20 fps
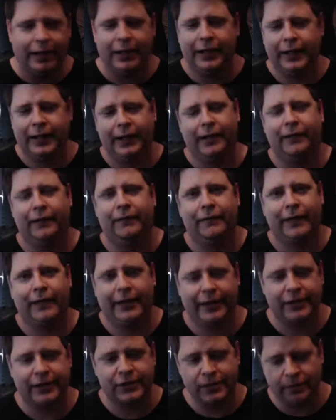you know, I
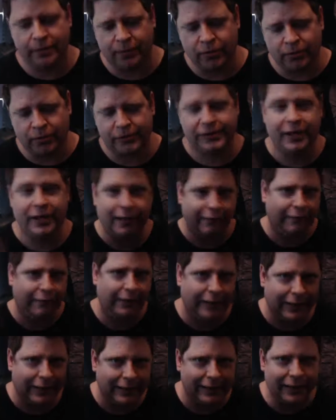get some cool stuff and
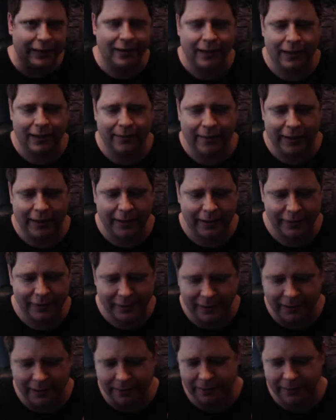I get to talk about it.
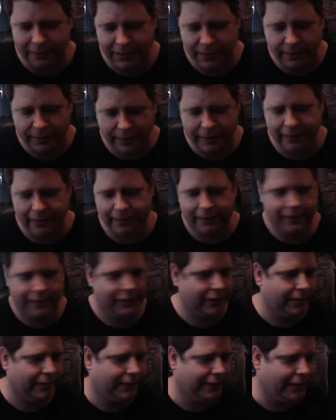So speaking of which,
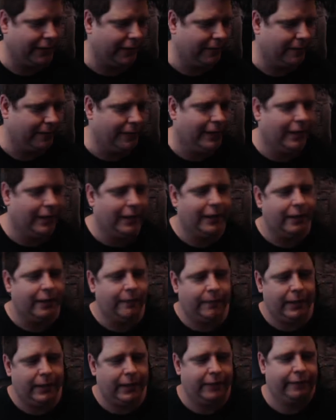here we go,
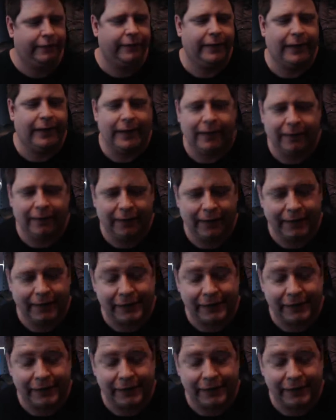big finale.